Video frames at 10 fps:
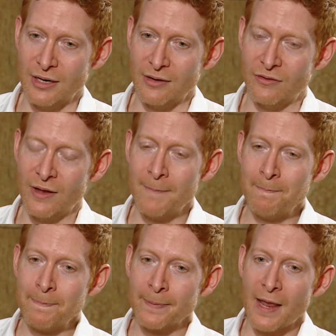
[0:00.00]
of
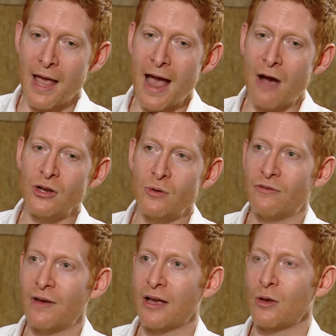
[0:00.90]
how do you
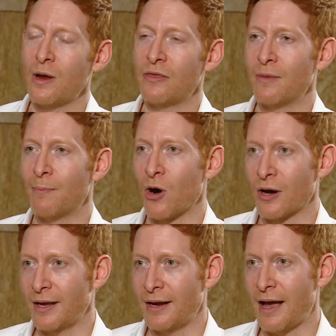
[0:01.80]
evaluate the
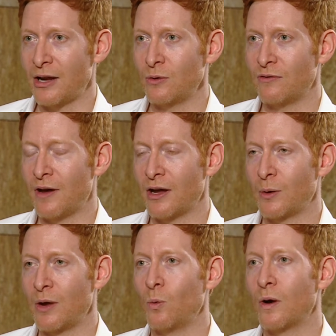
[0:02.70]
market? How do you
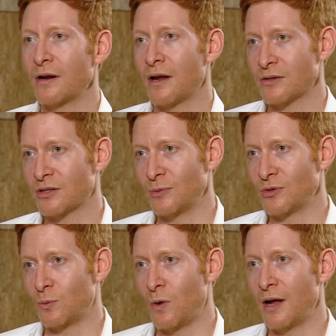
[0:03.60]
evaluate what
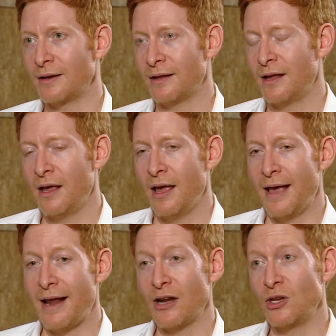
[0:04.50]
customers want?
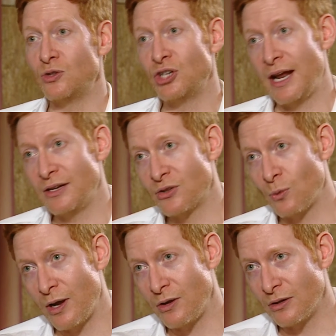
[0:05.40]
And how do you change the
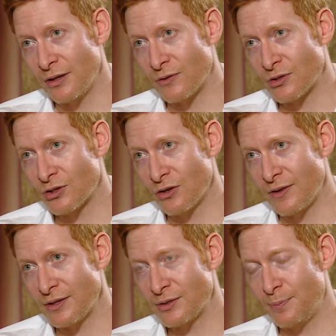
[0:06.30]
way you deliver
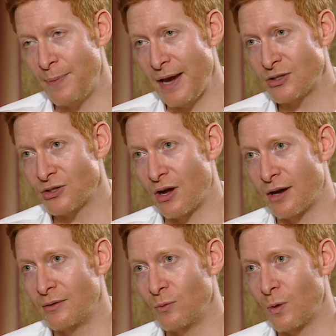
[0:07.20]
service based
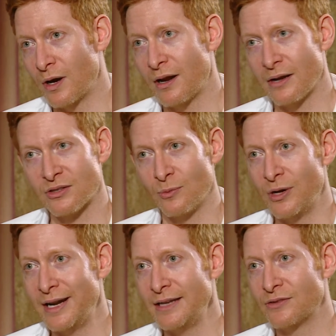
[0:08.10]
on what a customer
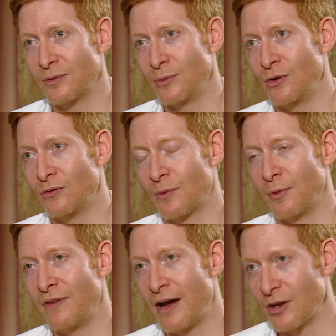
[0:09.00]
needs from you from
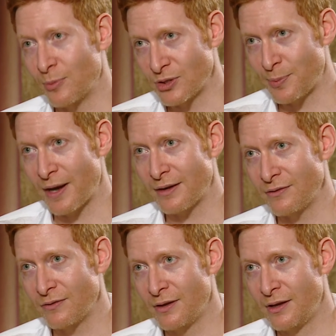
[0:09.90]
a value
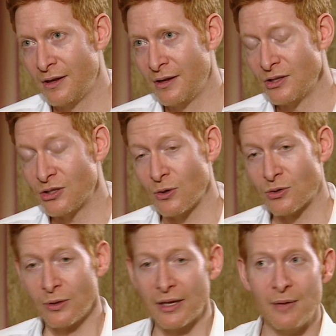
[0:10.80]
perspective? So
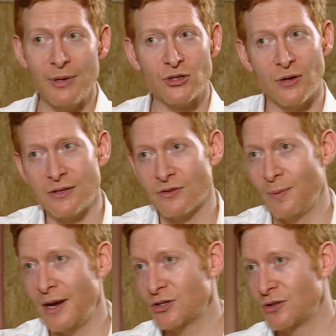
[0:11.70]
it's really going to be
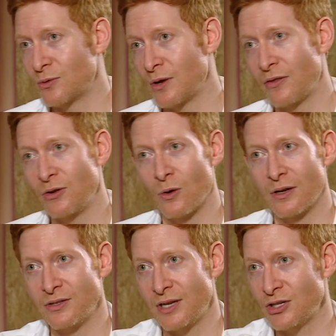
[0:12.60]
transformation throughout the
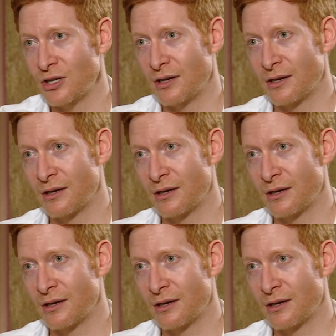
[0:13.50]
organization.